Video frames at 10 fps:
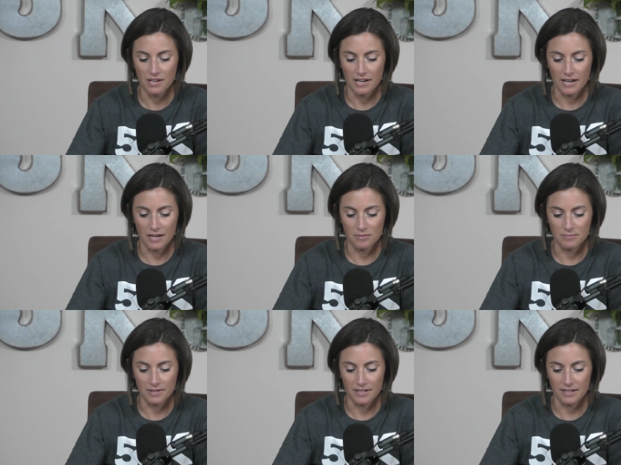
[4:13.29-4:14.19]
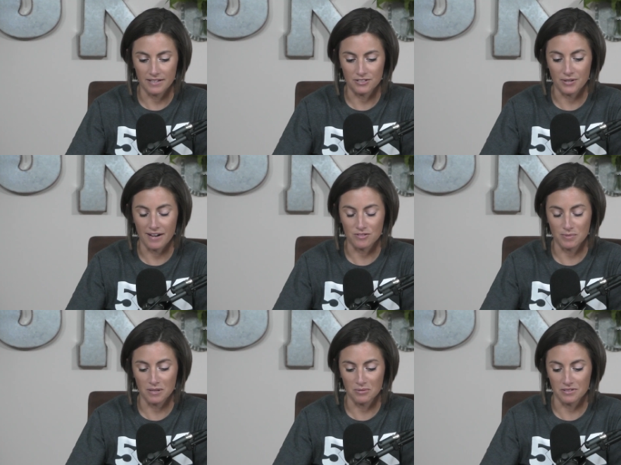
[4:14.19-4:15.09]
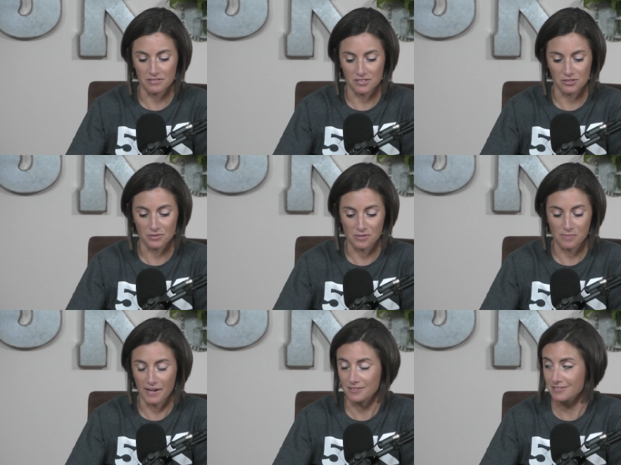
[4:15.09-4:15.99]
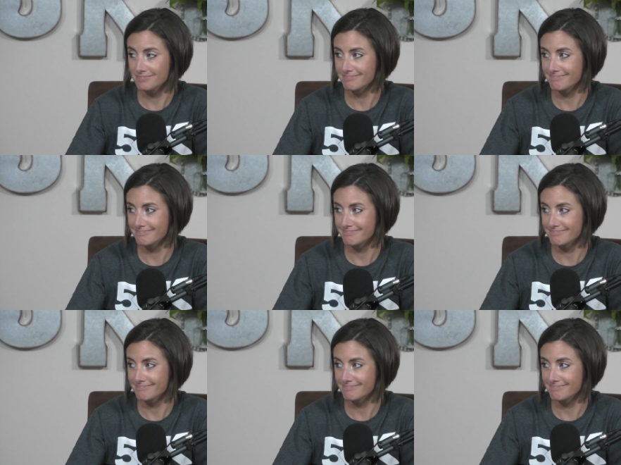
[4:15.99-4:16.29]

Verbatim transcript: um, and you have to be able to do a spinal